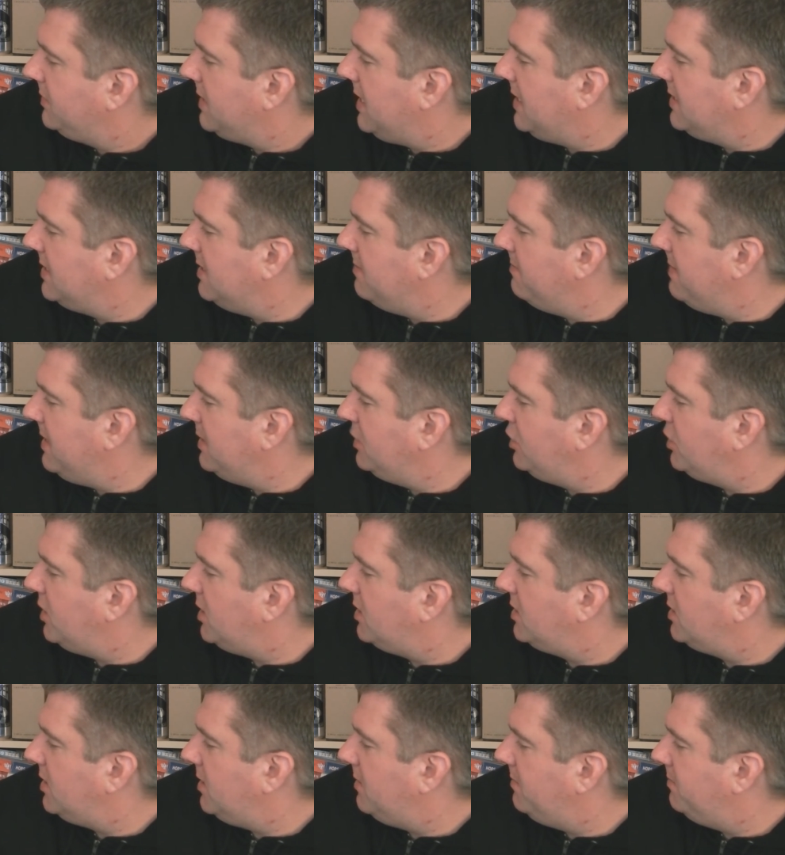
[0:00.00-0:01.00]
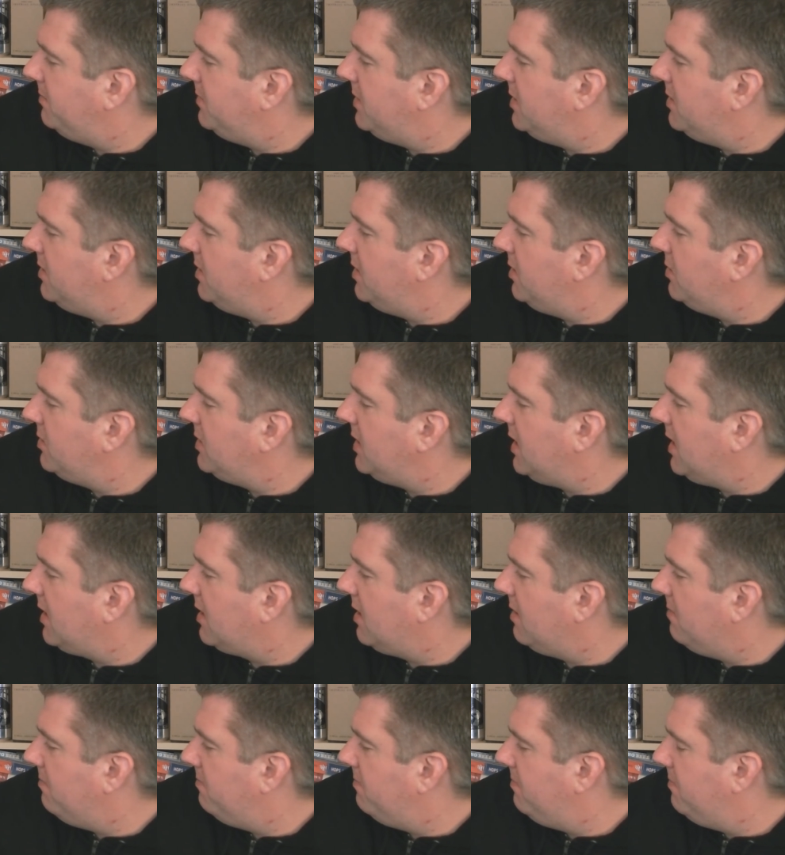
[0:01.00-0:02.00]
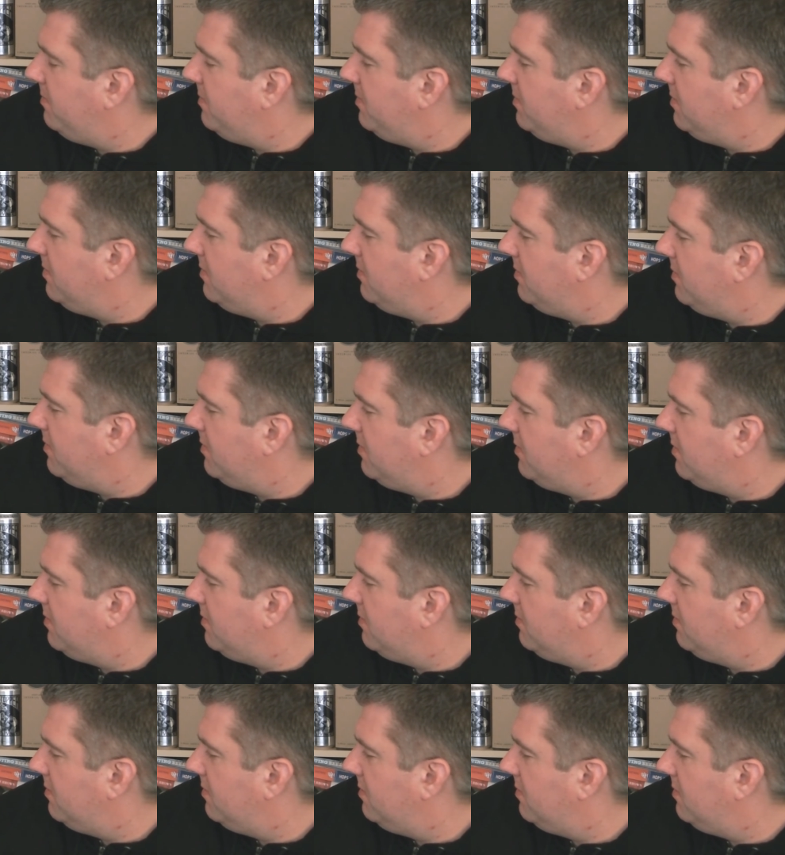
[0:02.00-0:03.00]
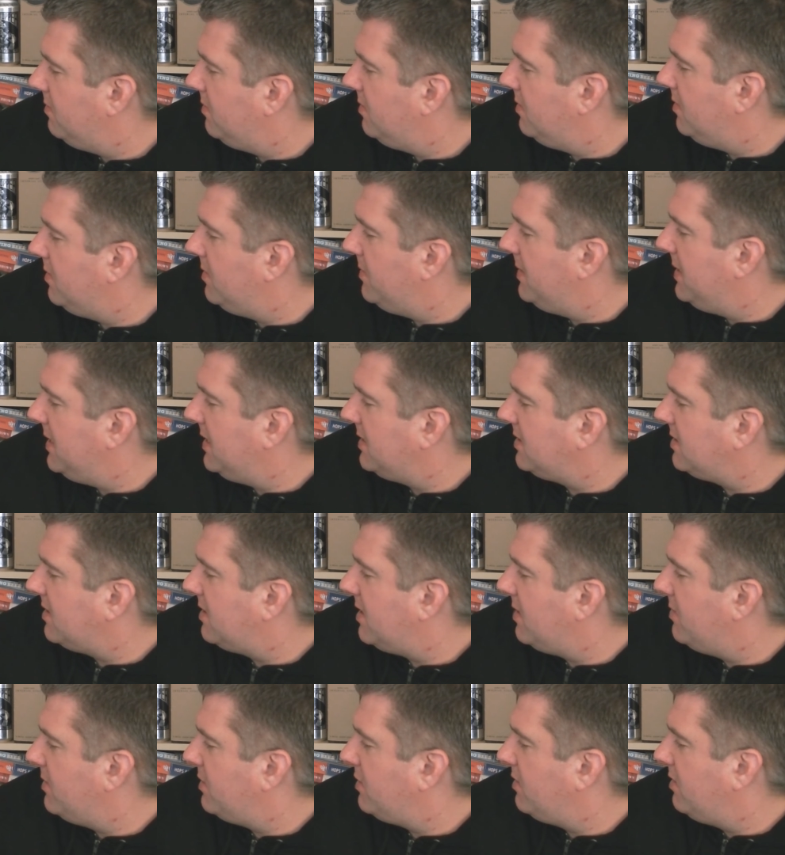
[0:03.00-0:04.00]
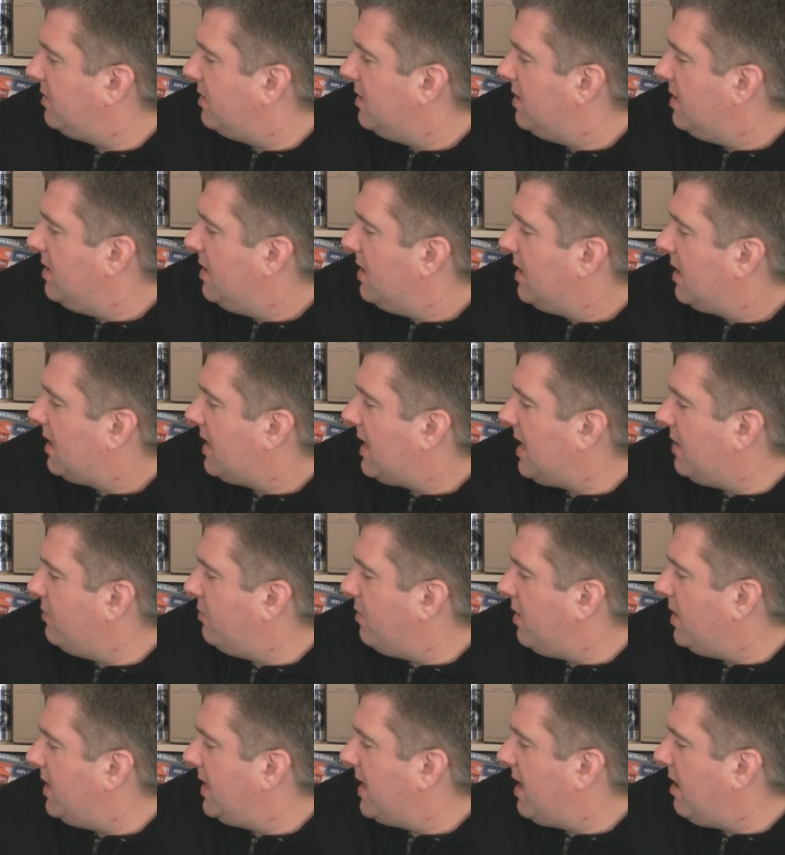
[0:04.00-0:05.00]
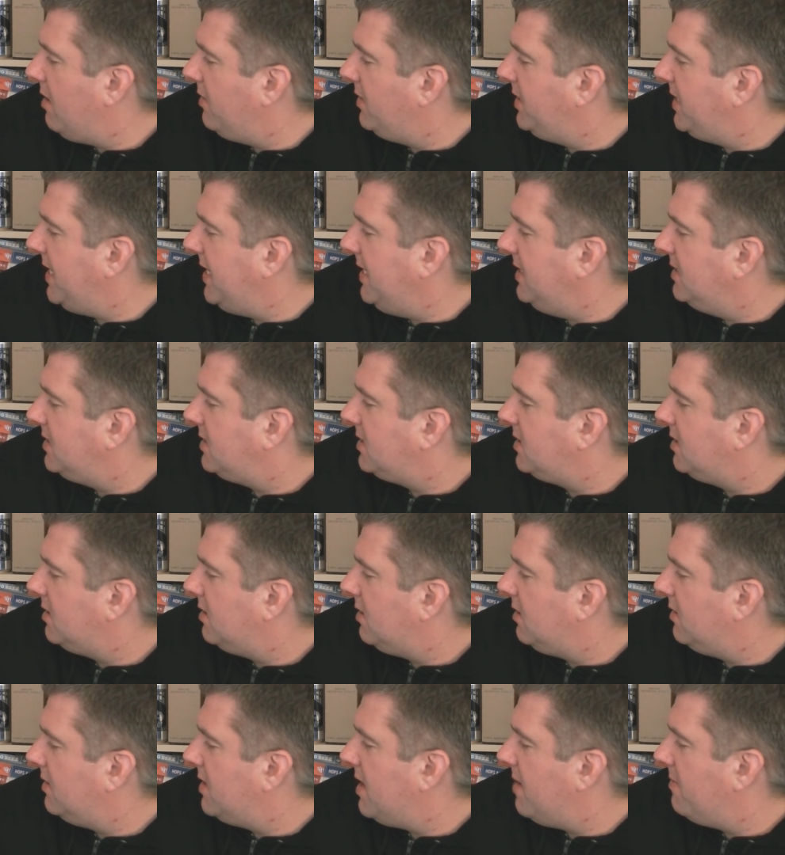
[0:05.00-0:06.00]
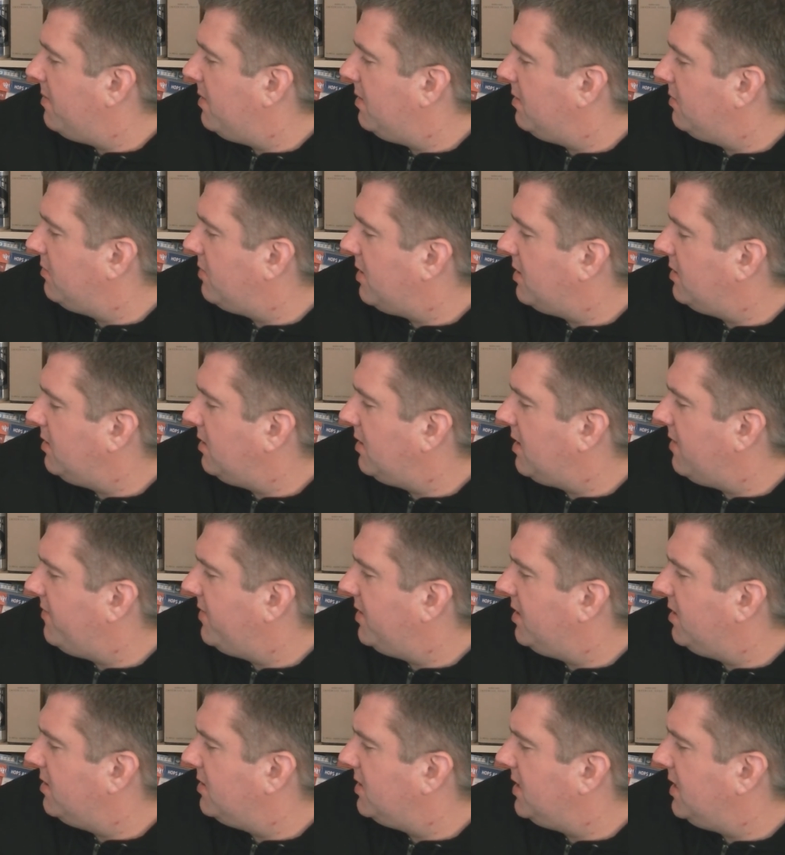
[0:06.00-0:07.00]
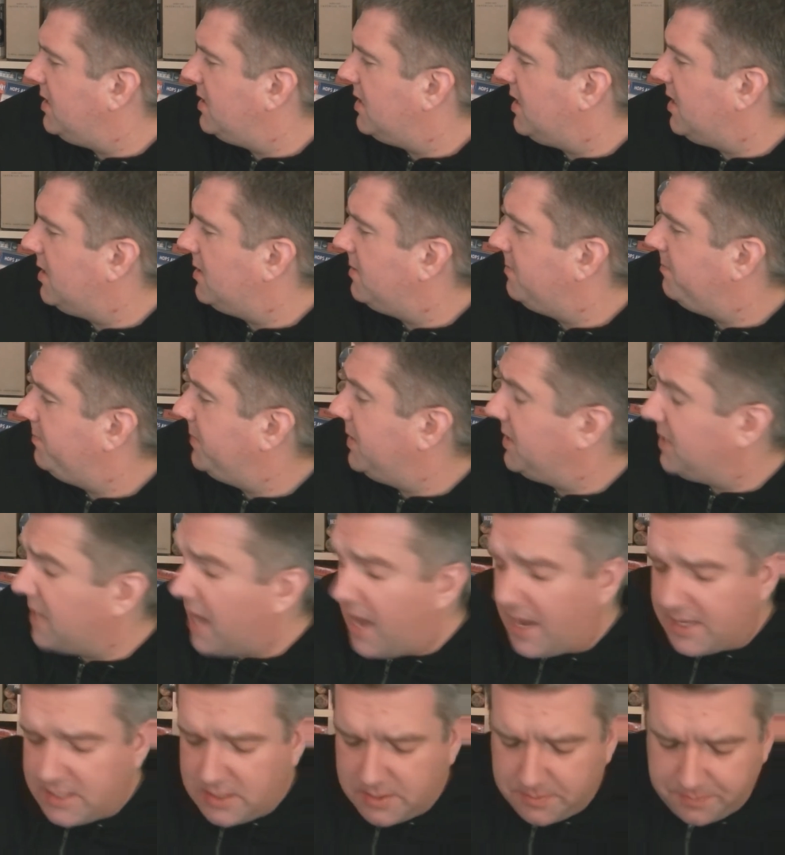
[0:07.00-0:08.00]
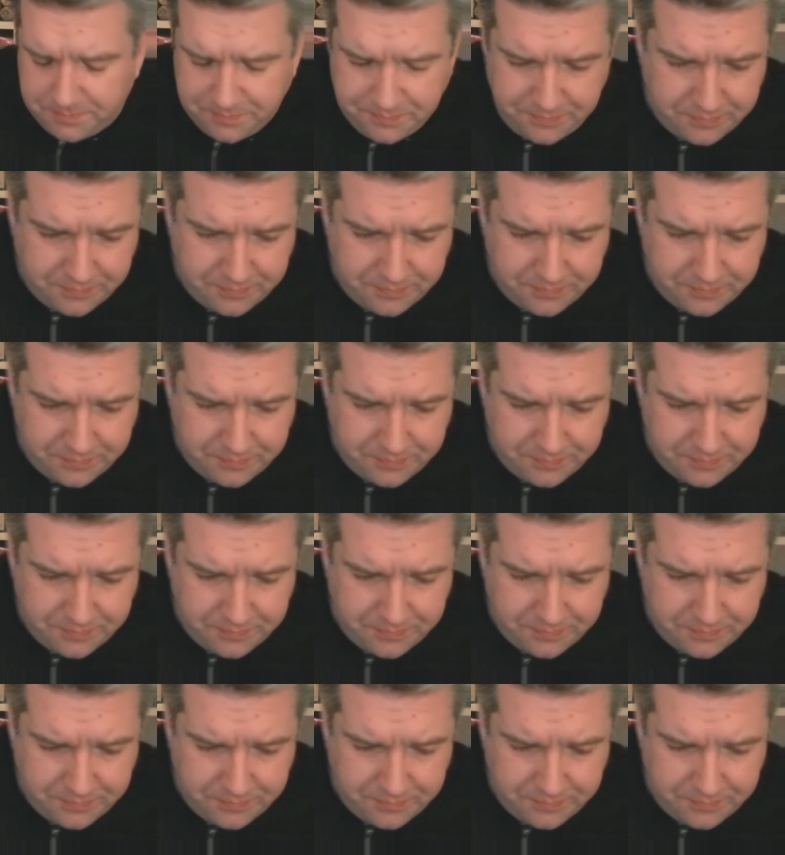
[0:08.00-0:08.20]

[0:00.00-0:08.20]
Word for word: As in Manchester, and they're using like a. I mean, that's the thing with Cloudwater, you get all the deets on there, but Track don't give you those details. It's nice!